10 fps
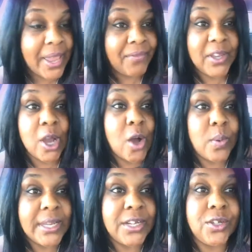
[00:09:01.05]
We have to
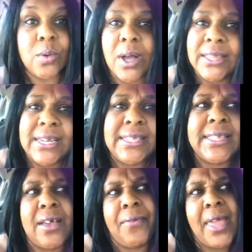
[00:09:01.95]
go in and do all of this
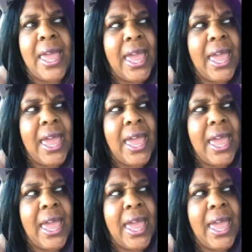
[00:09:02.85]
stuff.